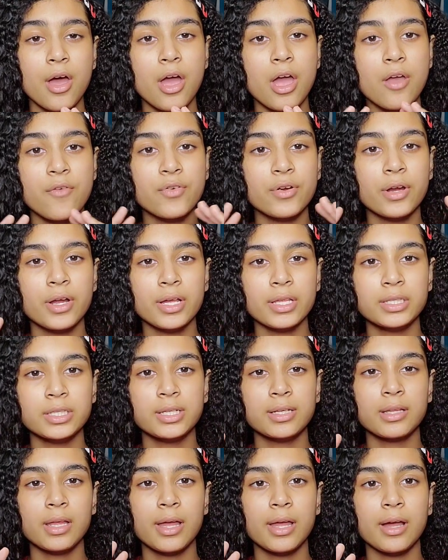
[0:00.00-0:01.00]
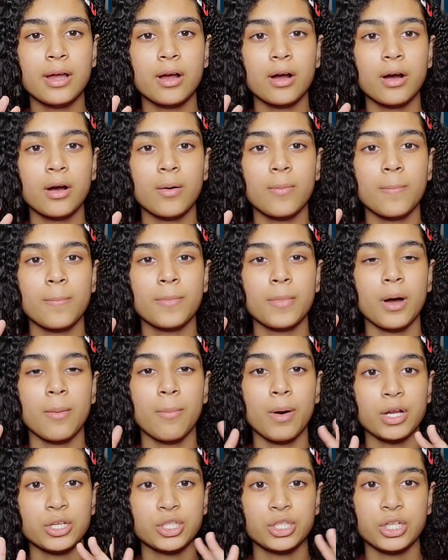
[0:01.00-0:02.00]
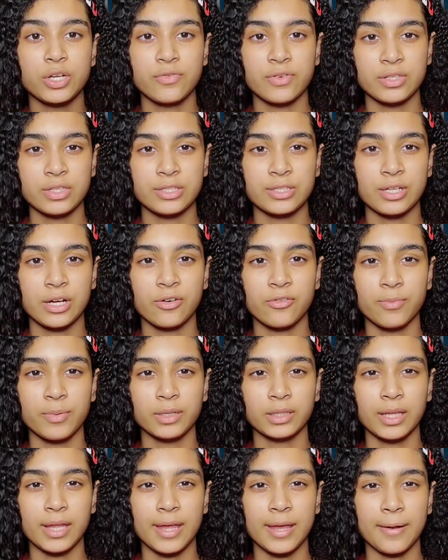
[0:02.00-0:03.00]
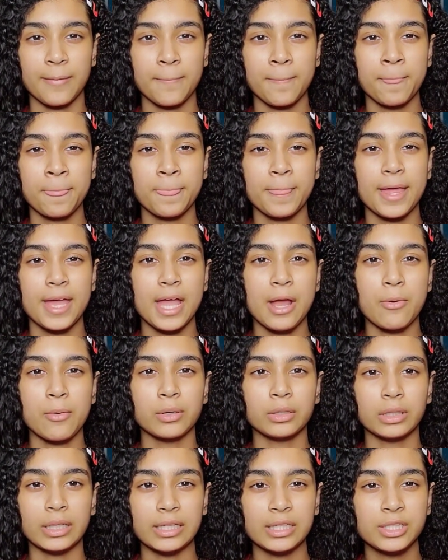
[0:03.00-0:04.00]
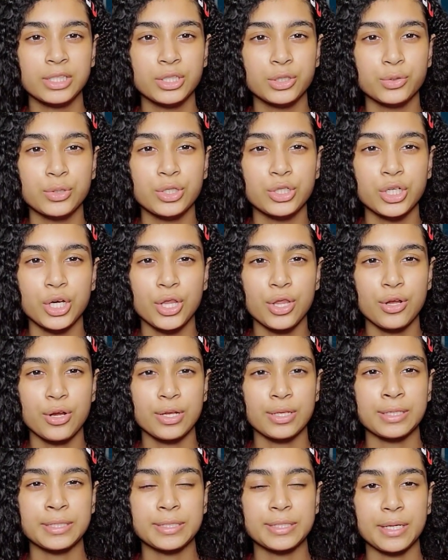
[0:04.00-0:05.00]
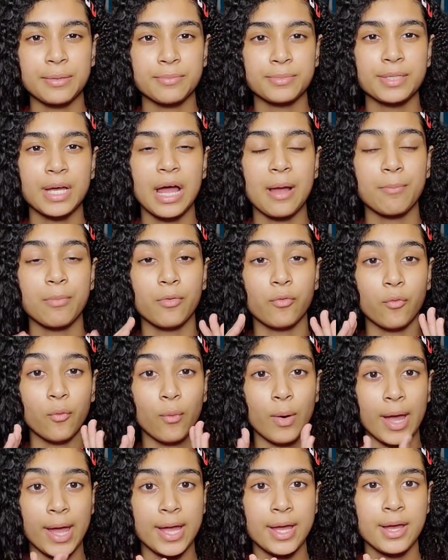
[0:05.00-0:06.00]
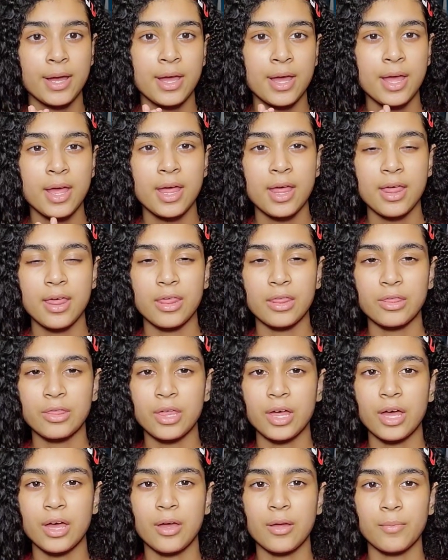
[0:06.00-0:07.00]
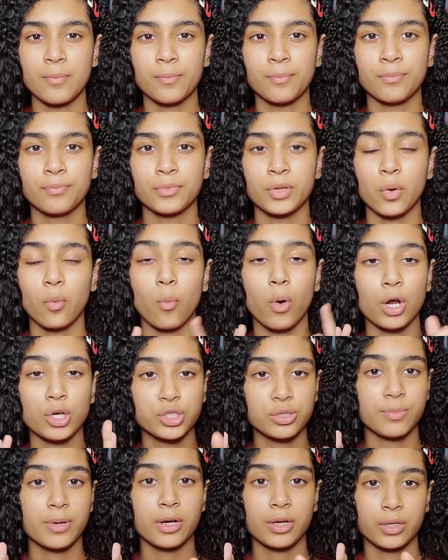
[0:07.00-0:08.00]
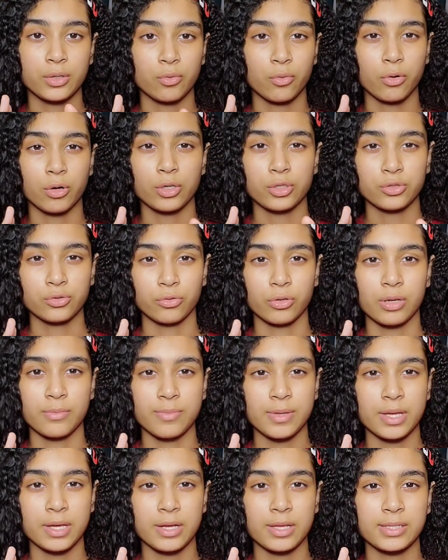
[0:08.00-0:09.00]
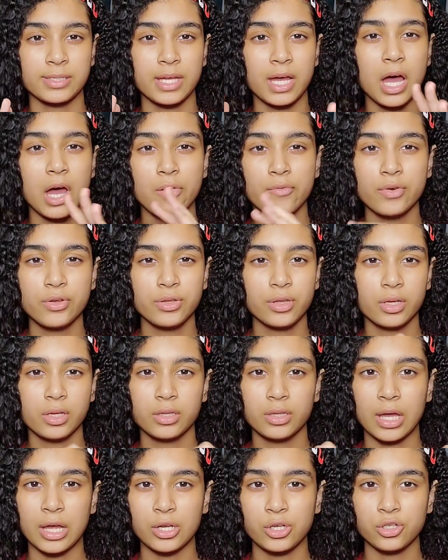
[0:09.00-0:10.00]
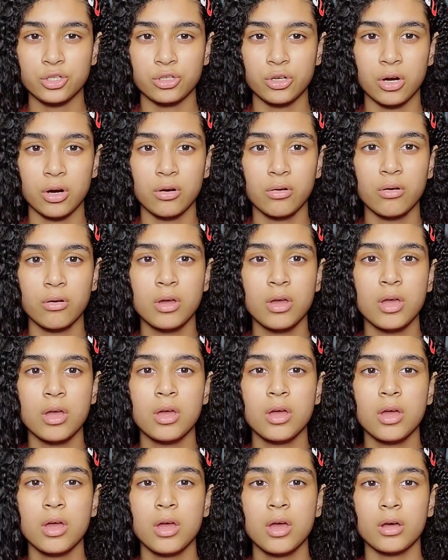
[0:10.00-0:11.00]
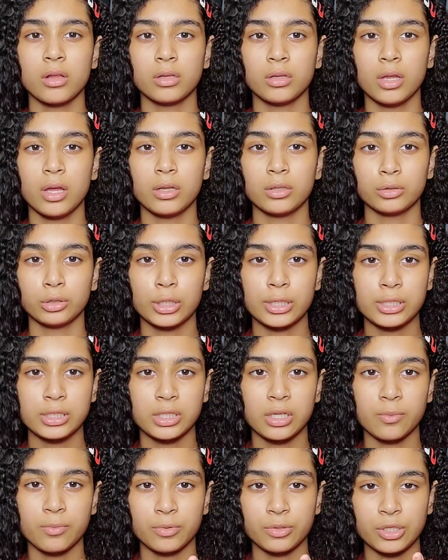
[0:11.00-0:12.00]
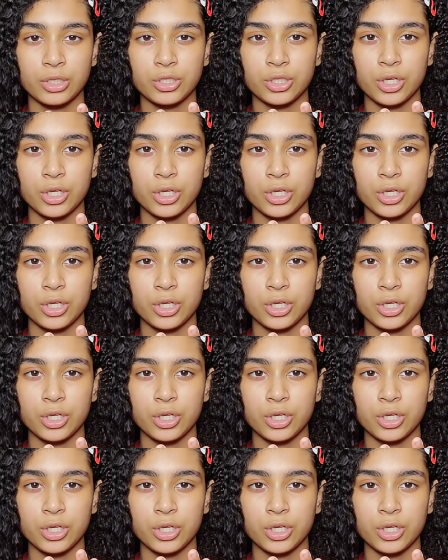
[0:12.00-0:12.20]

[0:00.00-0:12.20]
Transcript: if you're into like a bunch of different stuff but like it relates to each other in some type of way, then watch American Horror Story, because everything in that show links up with each